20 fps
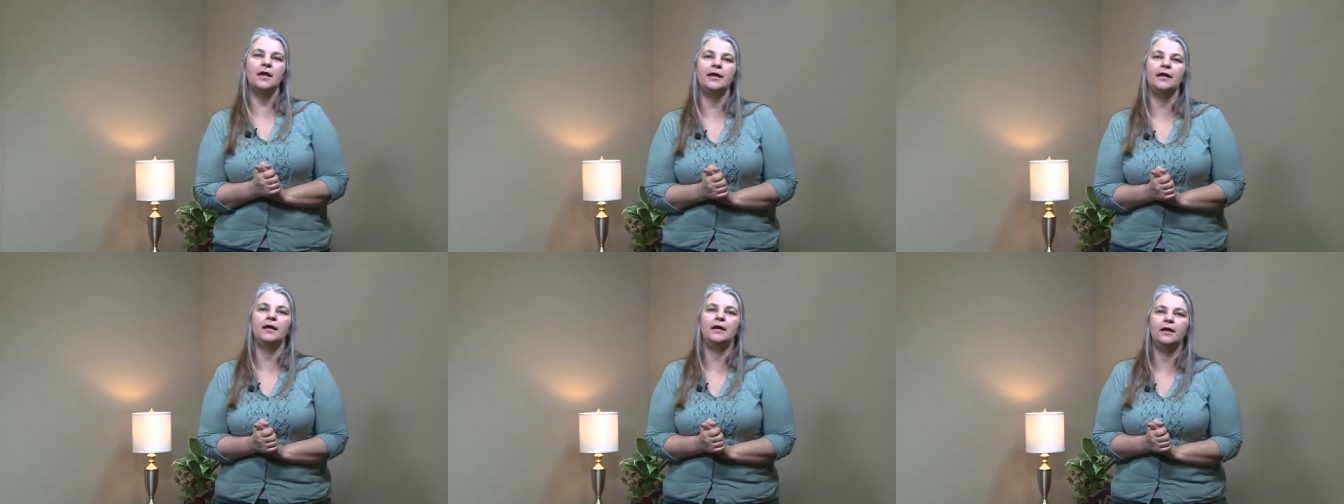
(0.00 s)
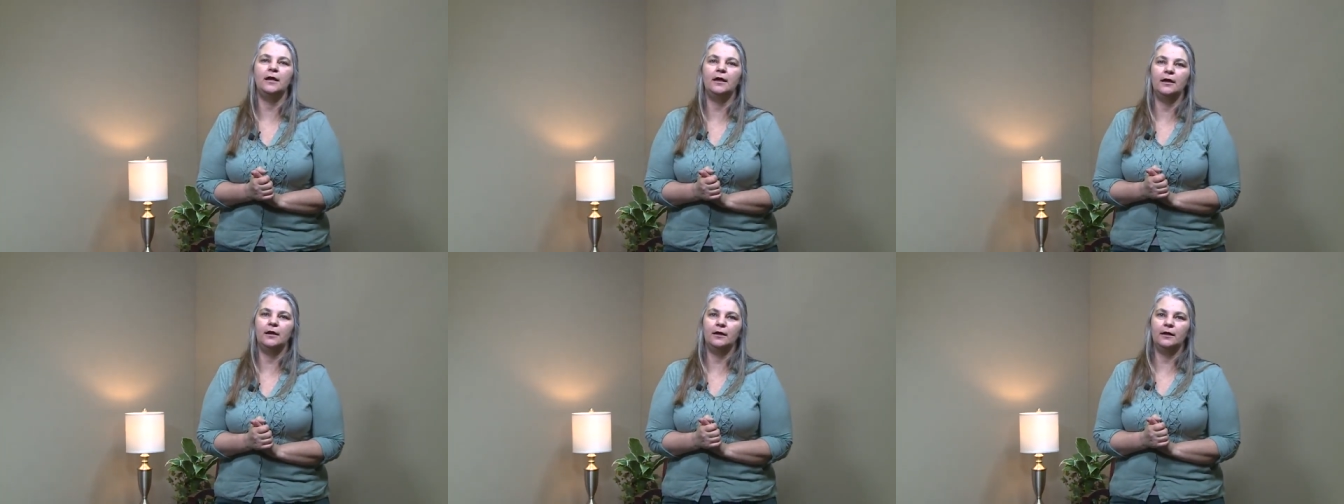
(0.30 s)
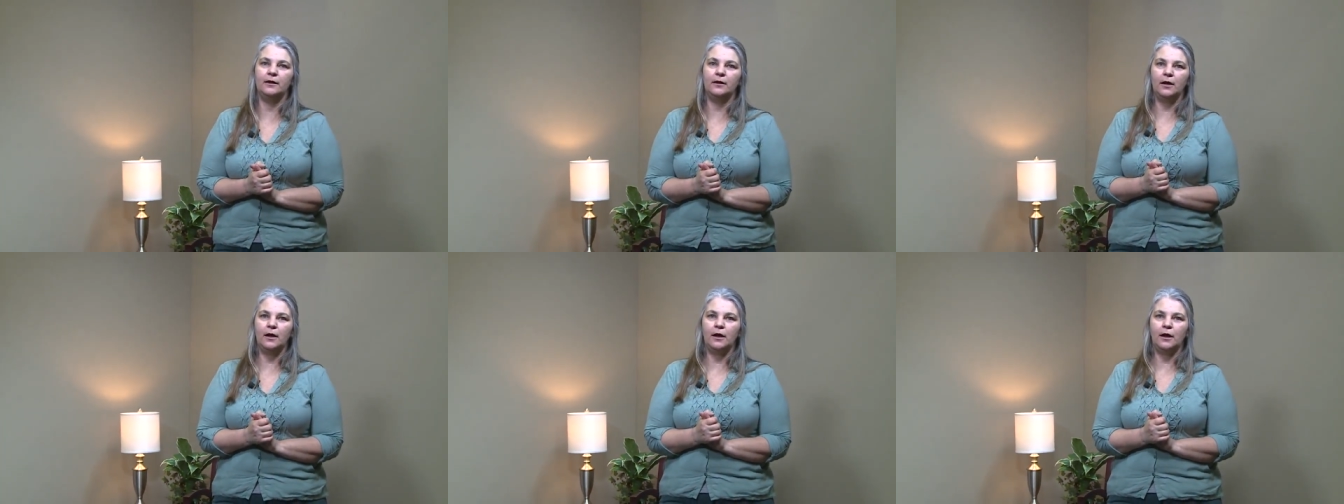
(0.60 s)

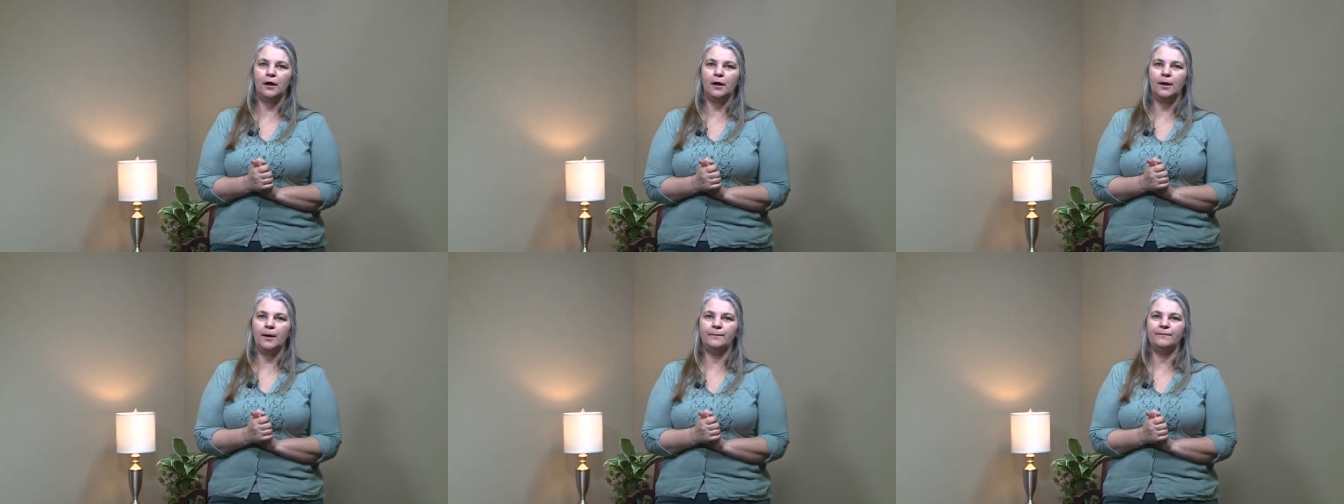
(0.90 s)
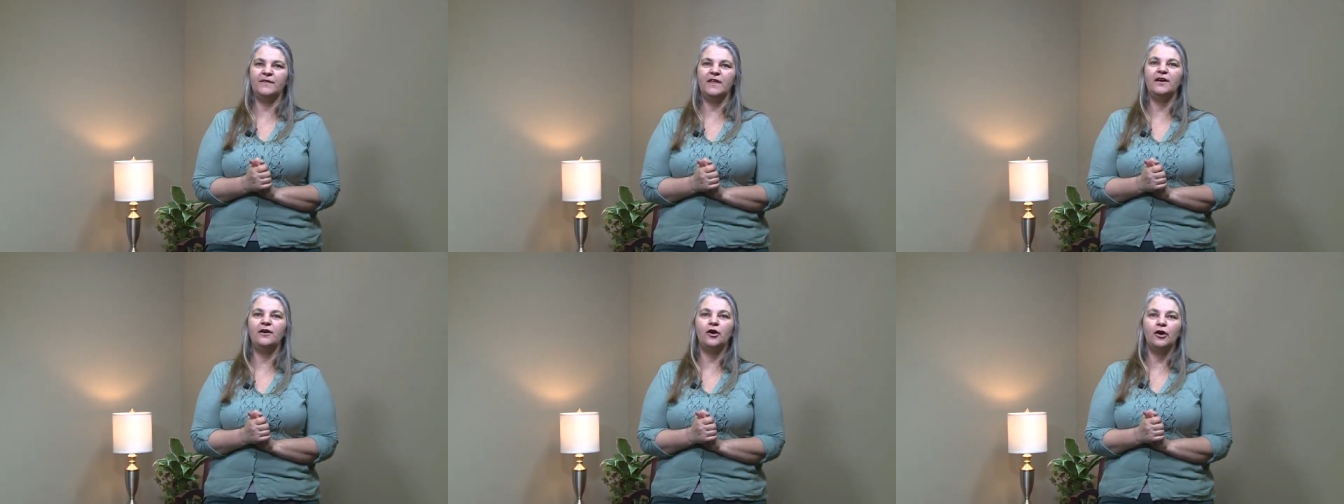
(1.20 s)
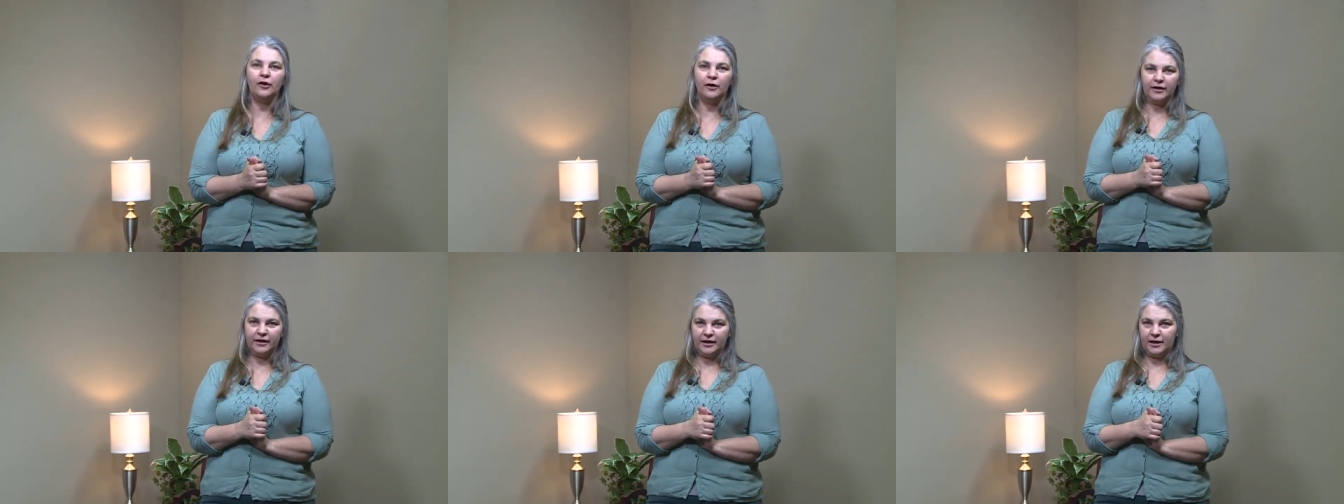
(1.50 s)
and um, they
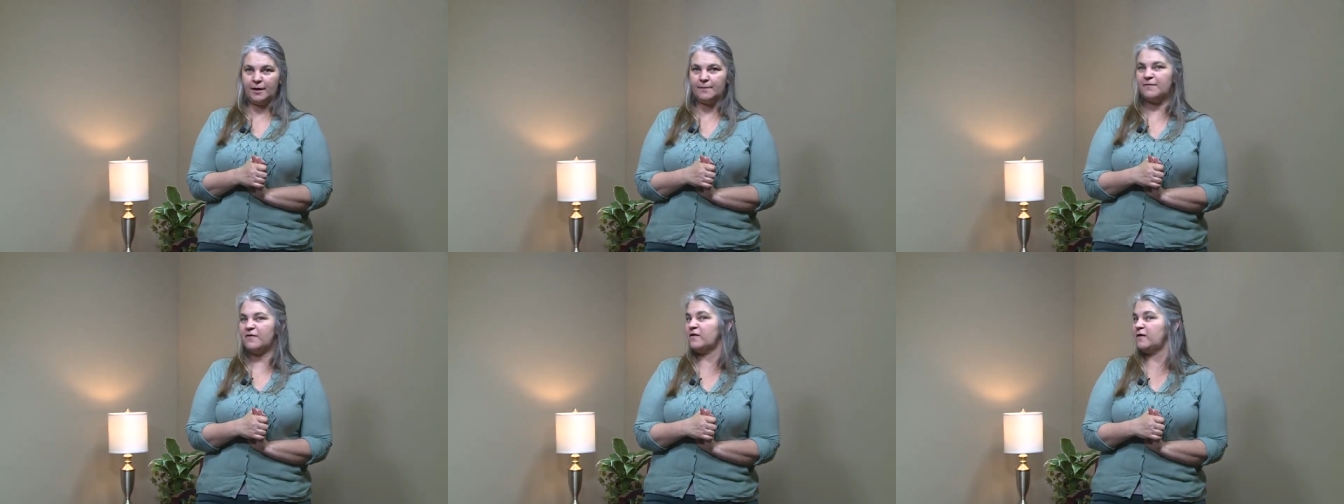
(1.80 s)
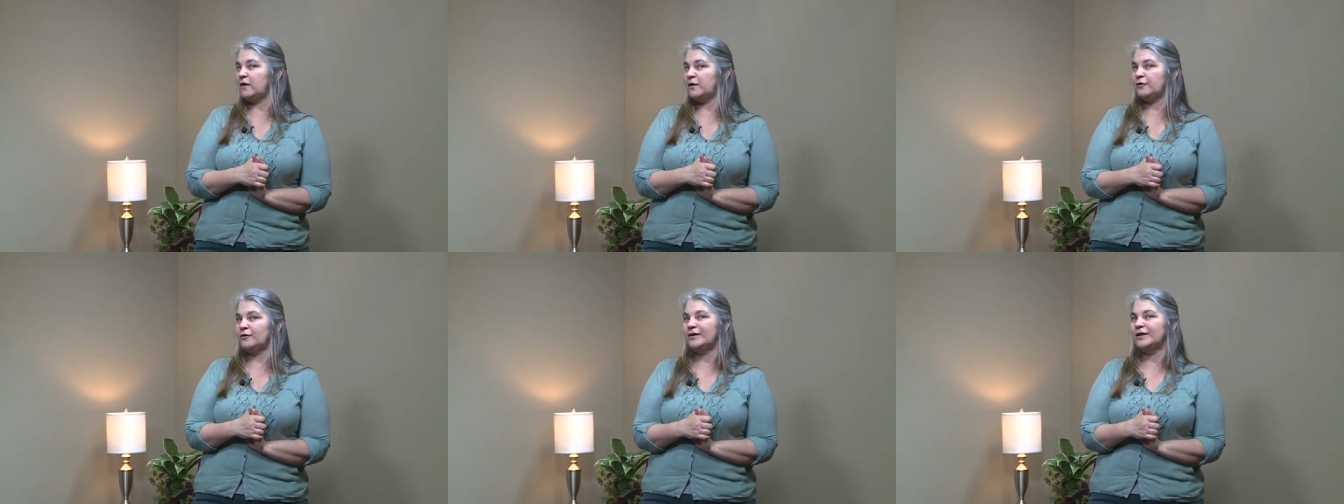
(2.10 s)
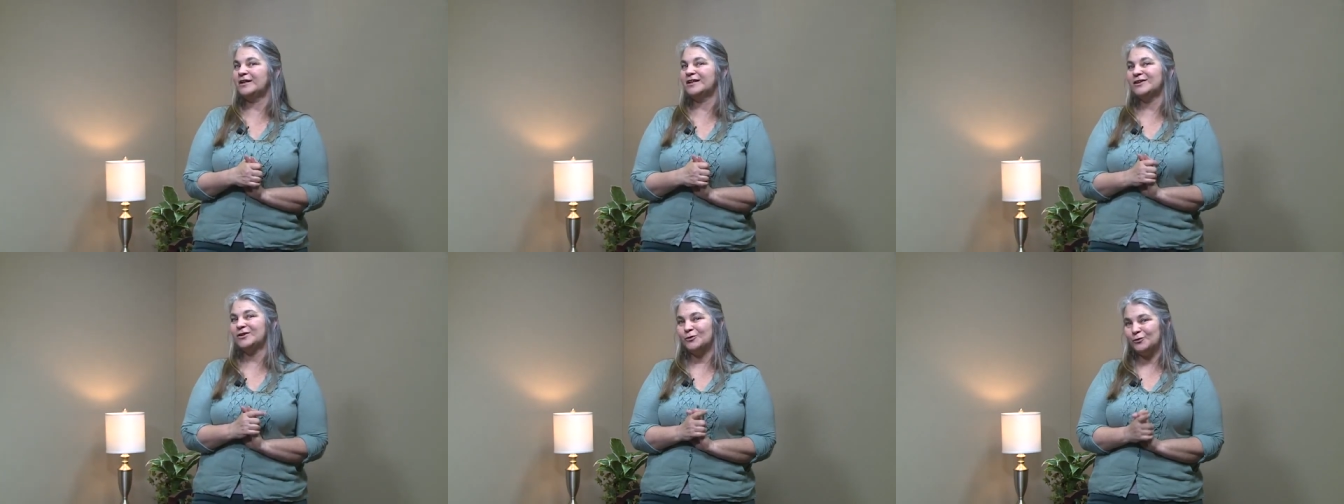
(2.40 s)
are kept secret.
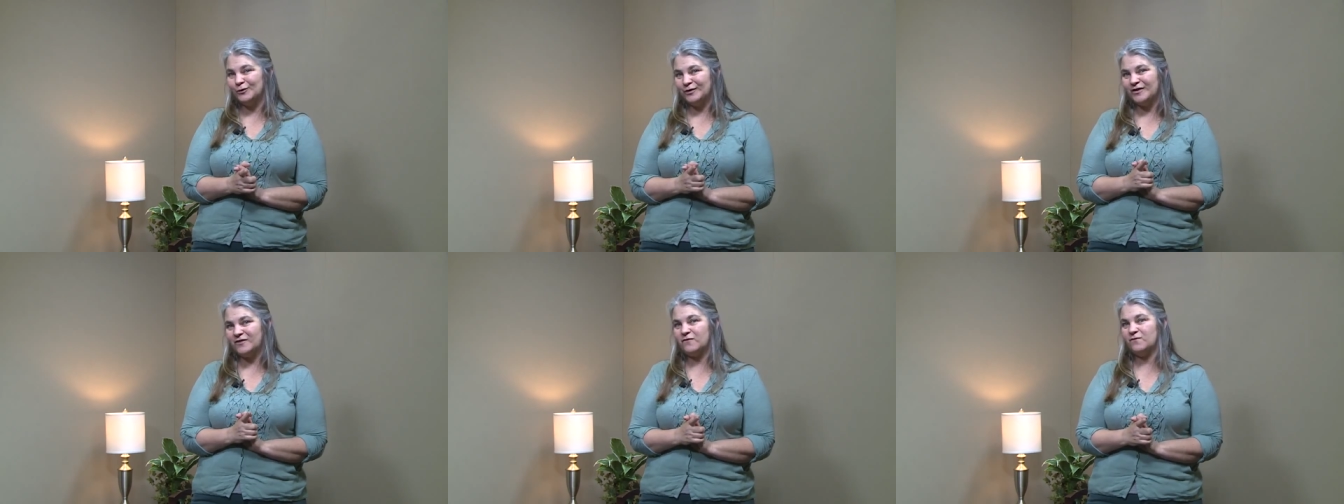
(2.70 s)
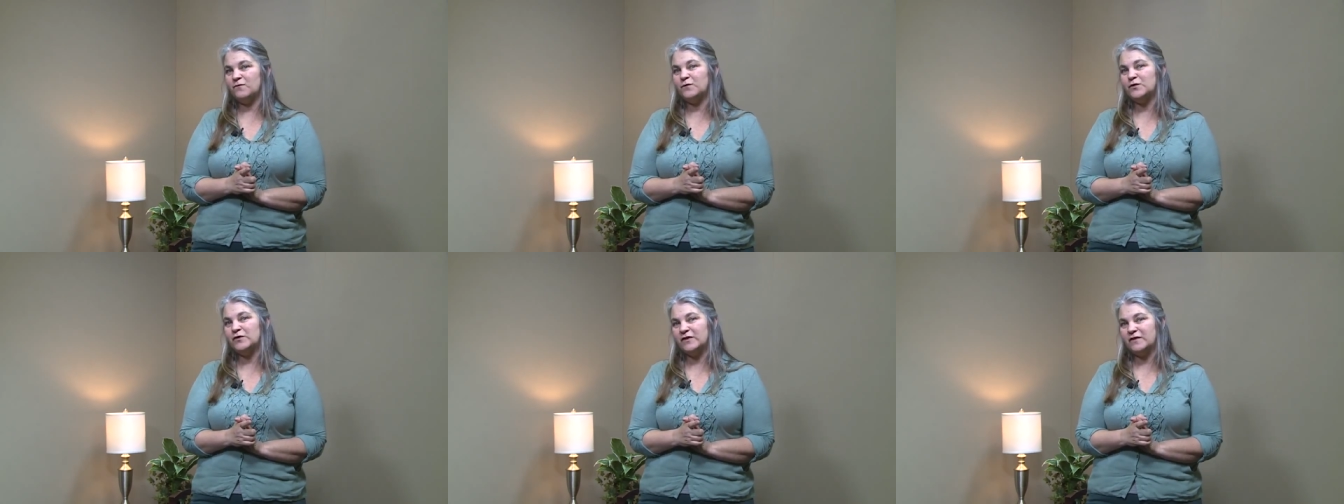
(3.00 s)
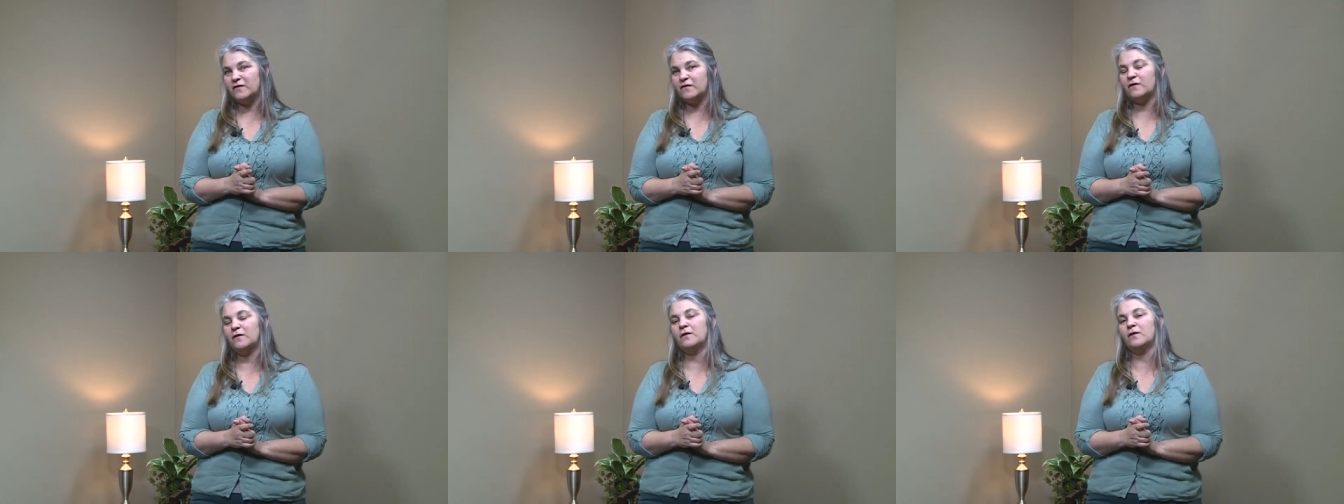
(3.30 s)
And the reason for
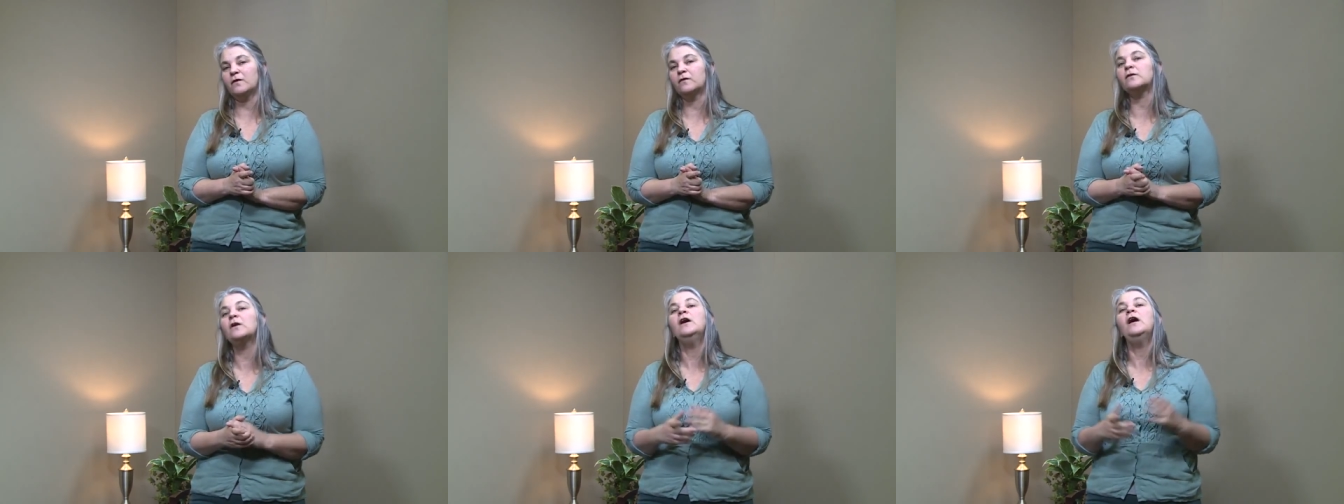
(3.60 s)
this is